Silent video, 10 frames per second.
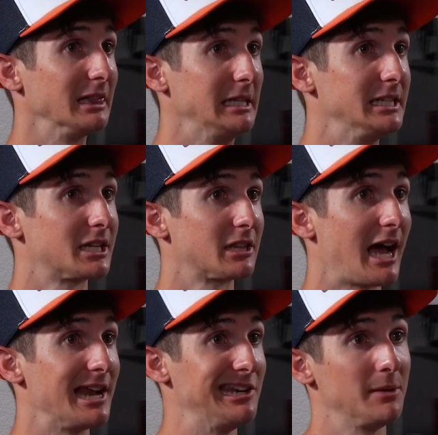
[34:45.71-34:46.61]
least
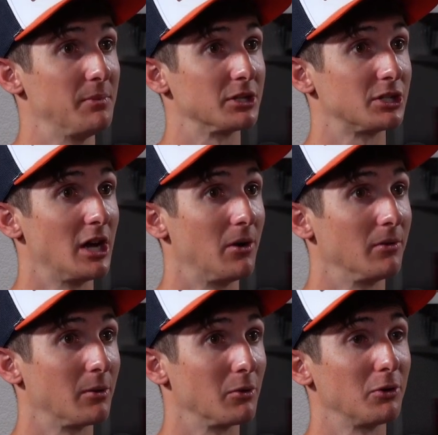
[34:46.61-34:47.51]
thigh deep in snow.
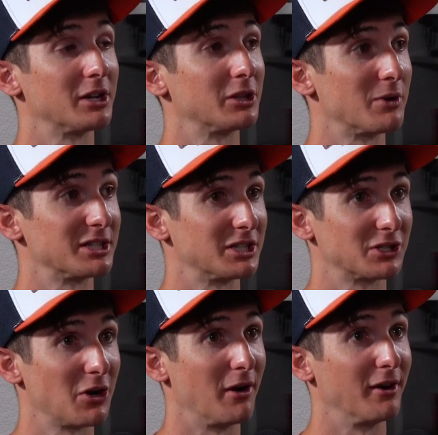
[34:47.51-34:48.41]
And we're looking at the rest of this
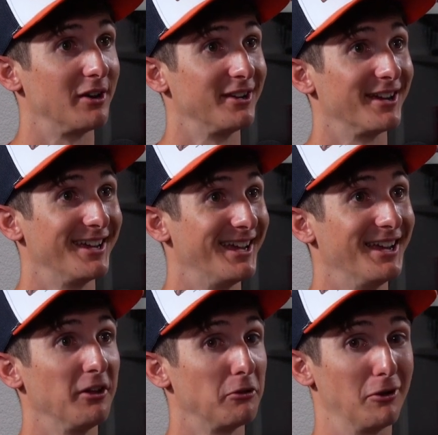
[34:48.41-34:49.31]
going,
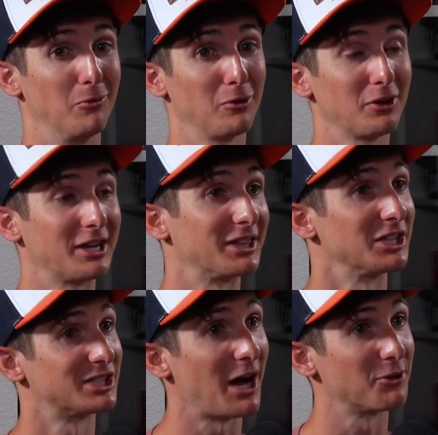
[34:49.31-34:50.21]
we're looking at the
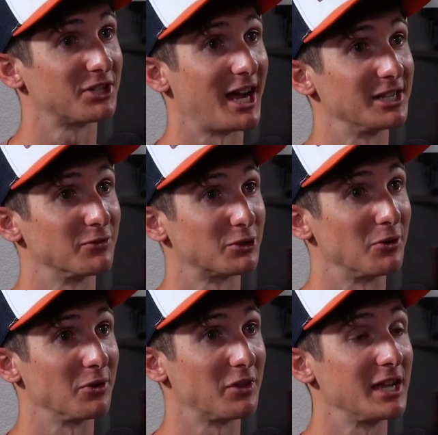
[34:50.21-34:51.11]
south sides of
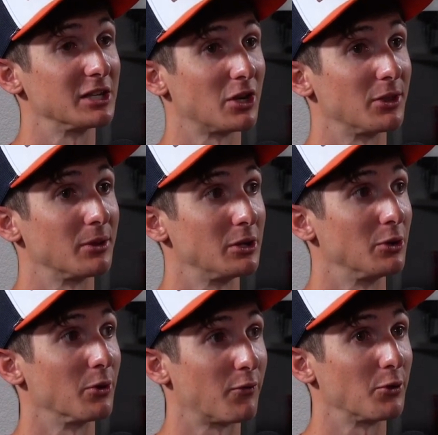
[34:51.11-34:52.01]
certain things on,
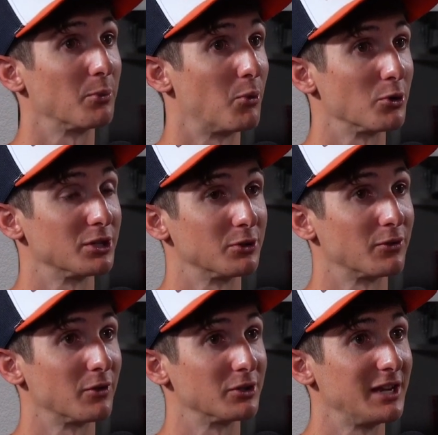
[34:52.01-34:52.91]
the further portion of the
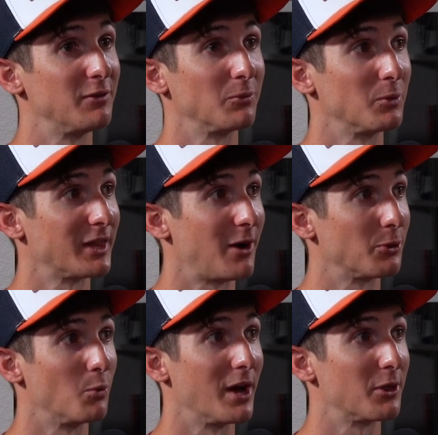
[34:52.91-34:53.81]
traverse, even without
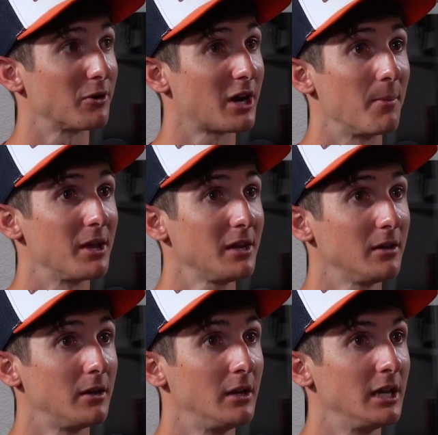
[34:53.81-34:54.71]
the weather coming.
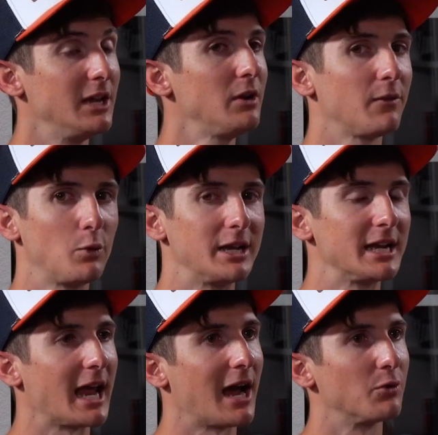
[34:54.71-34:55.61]
Even if we didn't
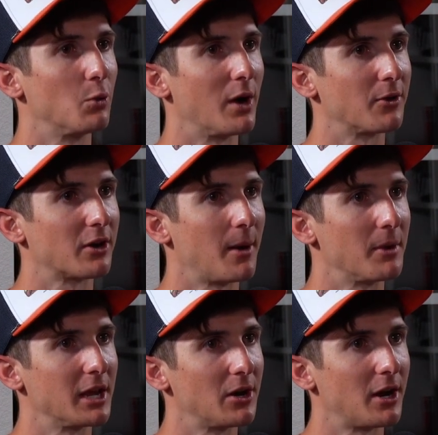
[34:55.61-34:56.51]
have the weather
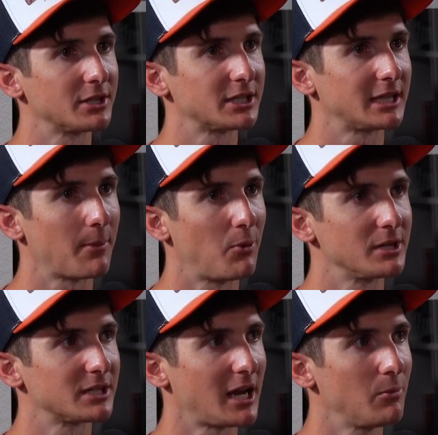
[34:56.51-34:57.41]
coming in on us at that point
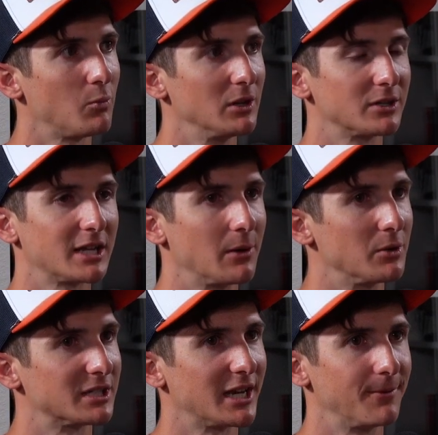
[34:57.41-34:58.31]
in time, we looked at it and we
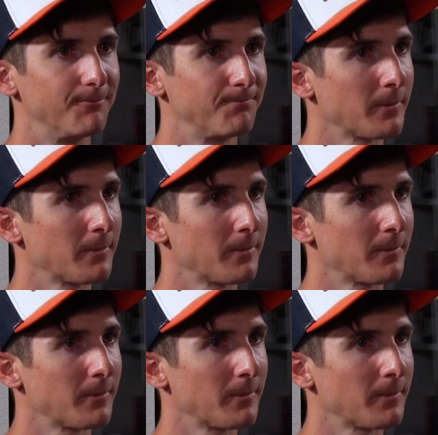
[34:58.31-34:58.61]
said,